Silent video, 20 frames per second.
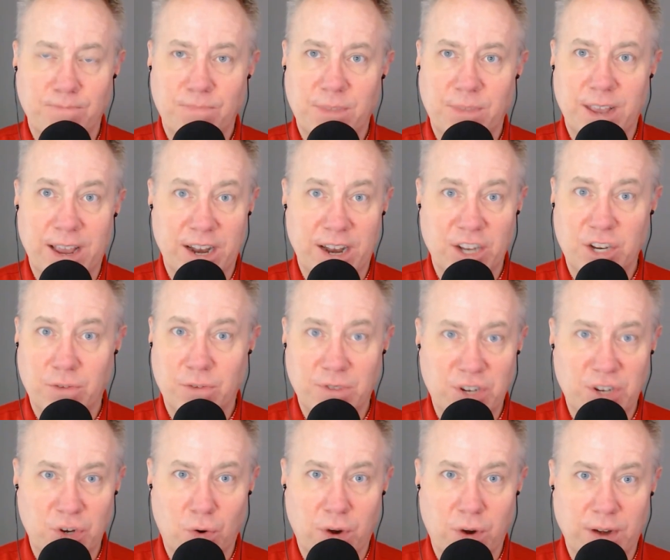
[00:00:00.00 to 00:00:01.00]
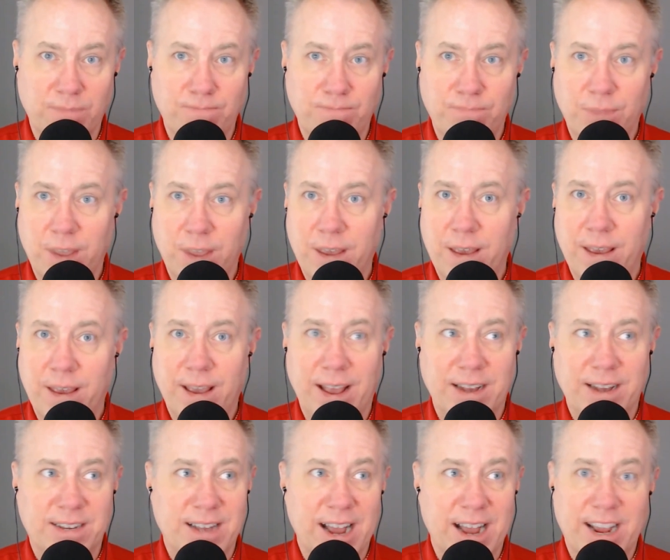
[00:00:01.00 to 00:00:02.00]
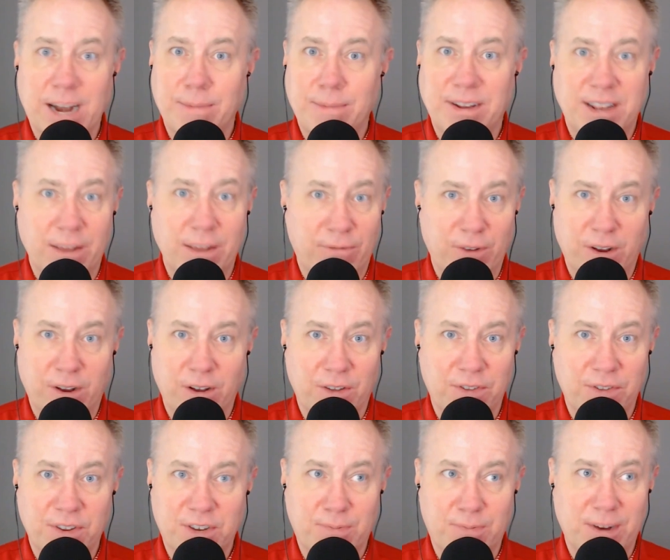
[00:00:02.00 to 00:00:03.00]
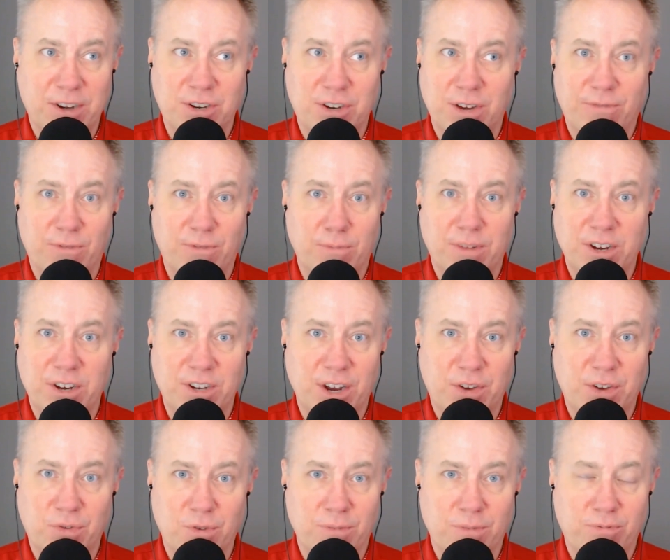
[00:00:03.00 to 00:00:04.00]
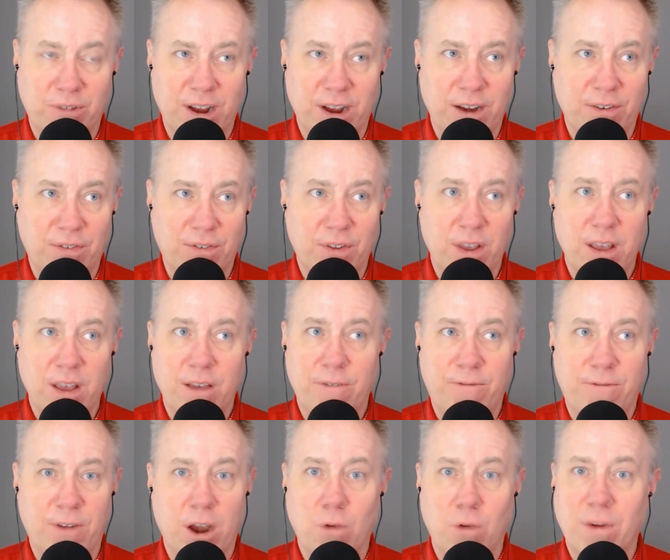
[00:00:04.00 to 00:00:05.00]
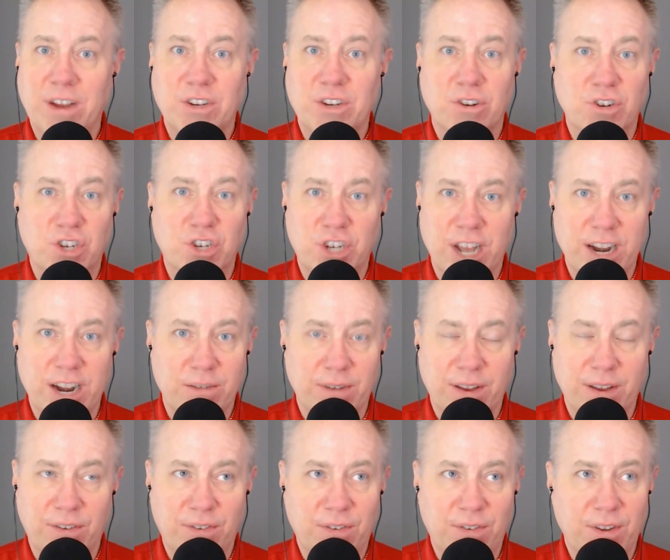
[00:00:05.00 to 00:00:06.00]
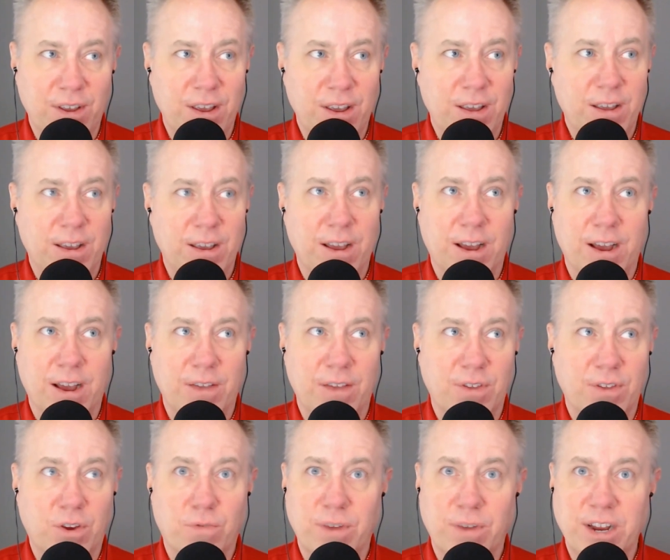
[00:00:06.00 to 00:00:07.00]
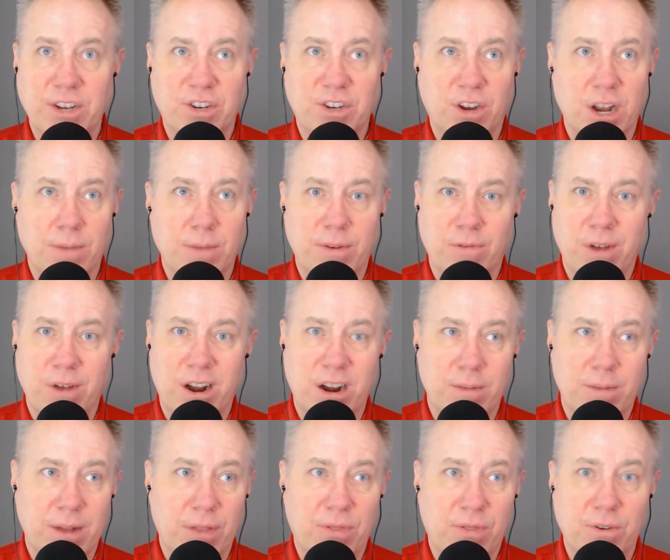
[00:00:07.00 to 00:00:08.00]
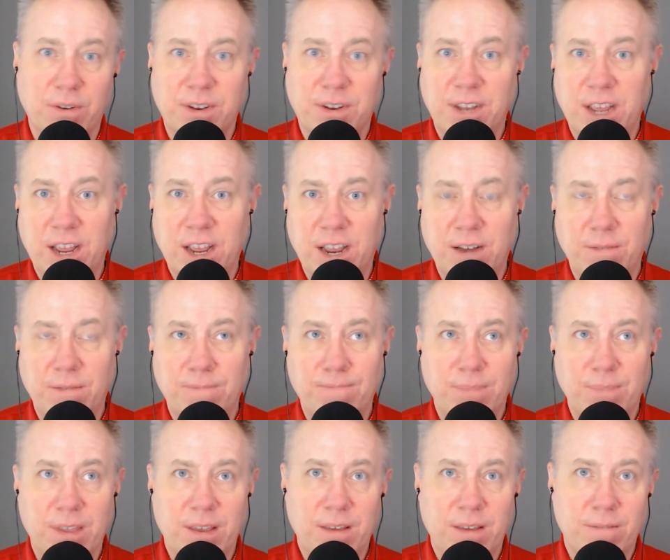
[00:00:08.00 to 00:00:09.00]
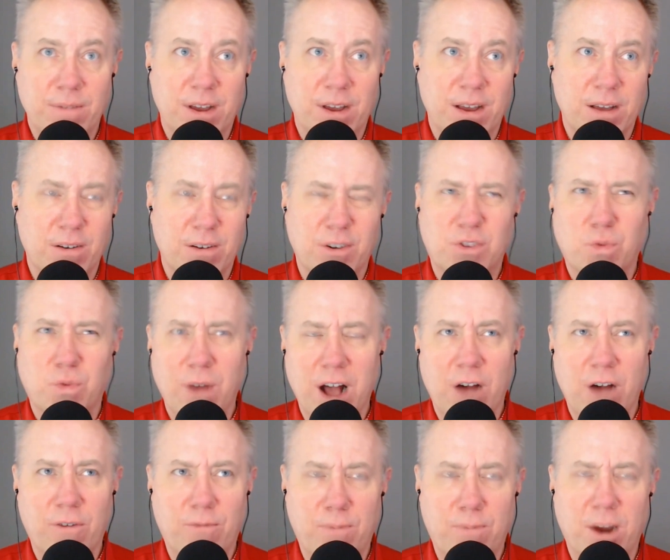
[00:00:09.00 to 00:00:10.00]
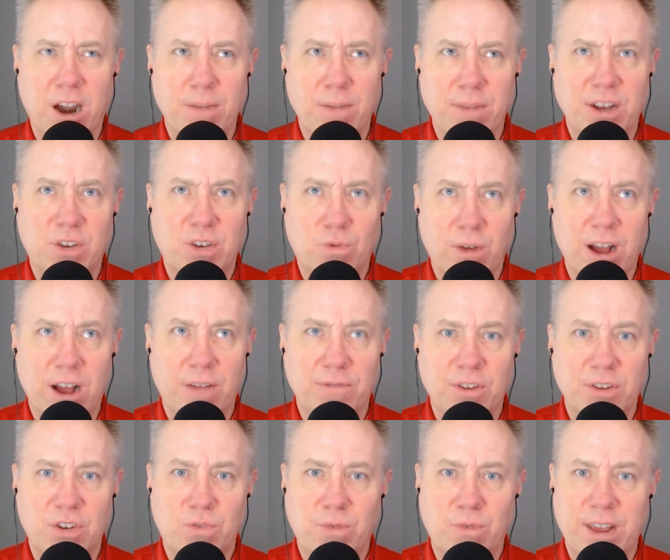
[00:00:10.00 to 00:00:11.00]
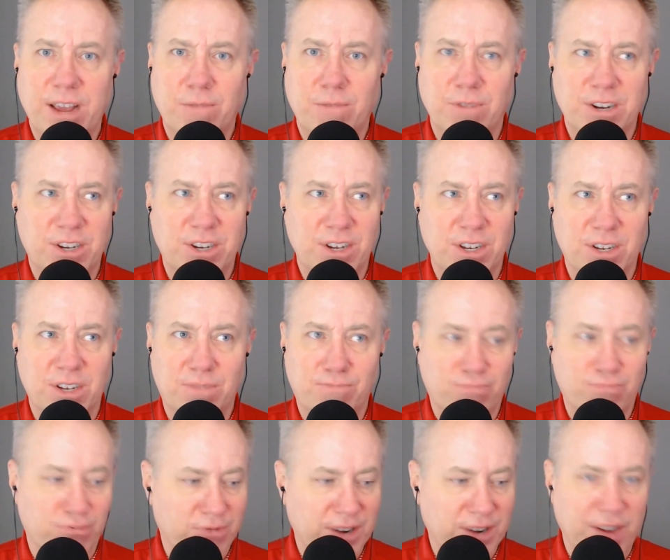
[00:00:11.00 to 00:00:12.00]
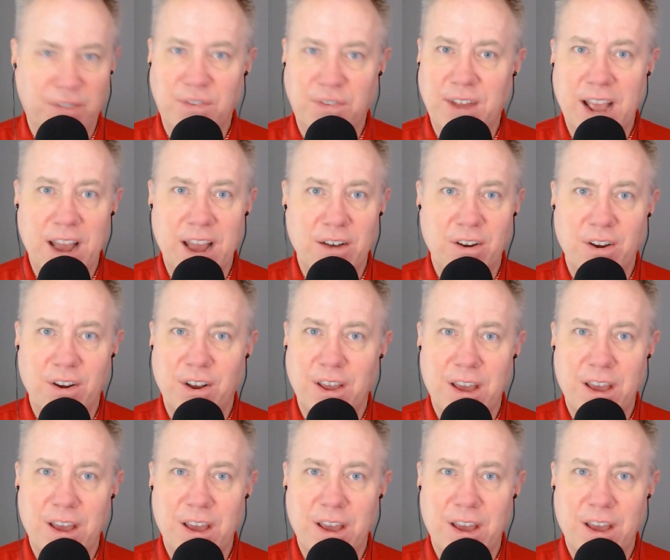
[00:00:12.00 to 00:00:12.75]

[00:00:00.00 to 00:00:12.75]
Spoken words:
it is a resort. It's not going to be difficult, especially for PGA Tour players. Fairways are generous. The greens are going to be running about 13 or 12, pardon me, 12 this week, which is pretty standard.